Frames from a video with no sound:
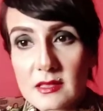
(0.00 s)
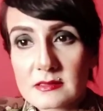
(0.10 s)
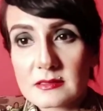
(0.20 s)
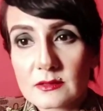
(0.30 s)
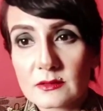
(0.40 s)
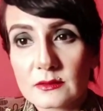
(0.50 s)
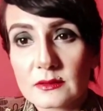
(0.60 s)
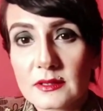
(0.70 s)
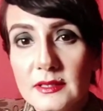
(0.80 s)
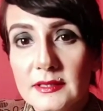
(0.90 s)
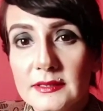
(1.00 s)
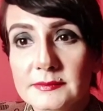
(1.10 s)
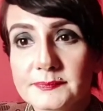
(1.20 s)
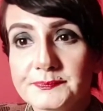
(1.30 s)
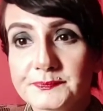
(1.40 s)

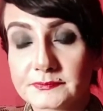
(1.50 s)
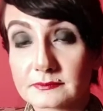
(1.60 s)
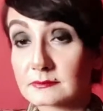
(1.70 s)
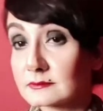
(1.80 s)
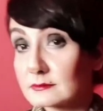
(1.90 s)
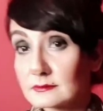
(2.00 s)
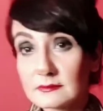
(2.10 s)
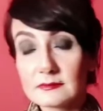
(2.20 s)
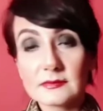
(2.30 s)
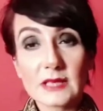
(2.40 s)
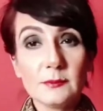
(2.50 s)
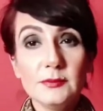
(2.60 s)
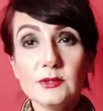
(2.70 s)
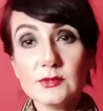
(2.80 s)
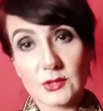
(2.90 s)
so
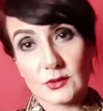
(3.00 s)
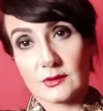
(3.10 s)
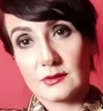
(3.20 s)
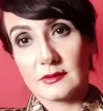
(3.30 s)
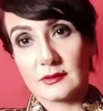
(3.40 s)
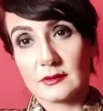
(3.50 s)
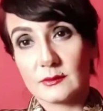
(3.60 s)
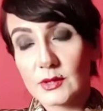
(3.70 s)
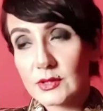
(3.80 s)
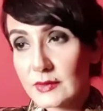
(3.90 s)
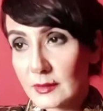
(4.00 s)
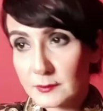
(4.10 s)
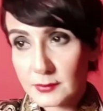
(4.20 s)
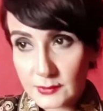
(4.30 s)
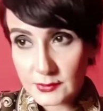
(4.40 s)
Pluto, what do you
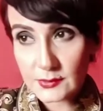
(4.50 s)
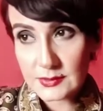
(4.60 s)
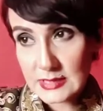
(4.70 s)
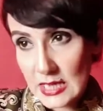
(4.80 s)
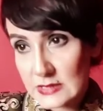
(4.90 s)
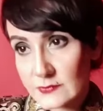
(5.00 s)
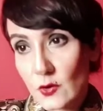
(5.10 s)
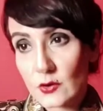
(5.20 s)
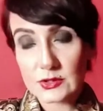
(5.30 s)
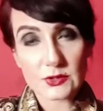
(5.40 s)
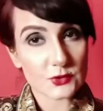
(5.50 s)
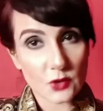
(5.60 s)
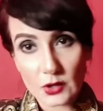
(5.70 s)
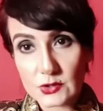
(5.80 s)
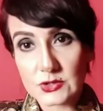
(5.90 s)
think Pluto stands for in
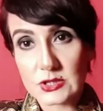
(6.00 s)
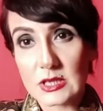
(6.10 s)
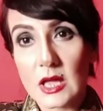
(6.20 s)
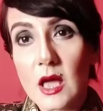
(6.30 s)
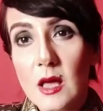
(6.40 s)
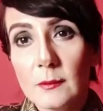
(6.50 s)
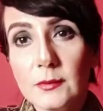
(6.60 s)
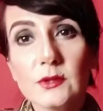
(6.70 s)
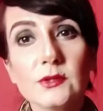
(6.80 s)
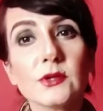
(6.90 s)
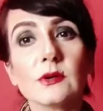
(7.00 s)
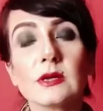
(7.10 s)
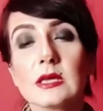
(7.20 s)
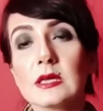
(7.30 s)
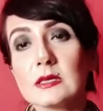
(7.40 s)
astrology? Pluto
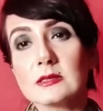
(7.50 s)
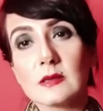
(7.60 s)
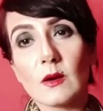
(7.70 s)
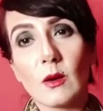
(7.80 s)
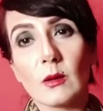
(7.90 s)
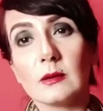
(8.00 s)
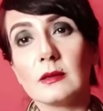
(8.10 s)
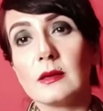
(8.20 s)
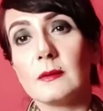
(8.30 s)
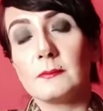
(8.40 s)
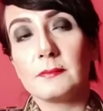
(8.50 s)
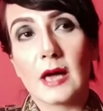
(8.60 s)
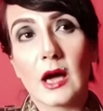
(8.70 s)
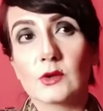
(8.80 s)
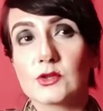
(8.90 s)
is all
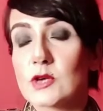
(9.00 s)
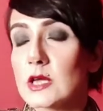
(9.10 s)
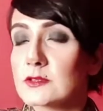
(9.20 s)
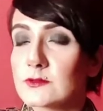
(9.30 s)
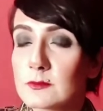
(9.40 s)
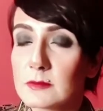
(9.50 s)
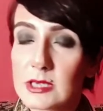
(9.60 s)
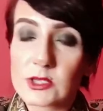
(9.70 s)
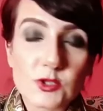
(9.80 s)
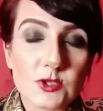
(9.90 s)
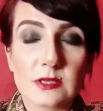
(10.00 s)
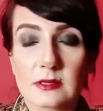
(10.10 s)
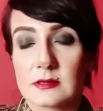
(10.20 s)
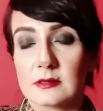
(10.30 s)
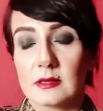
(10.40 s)
about
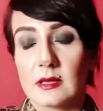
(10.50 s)
transformation,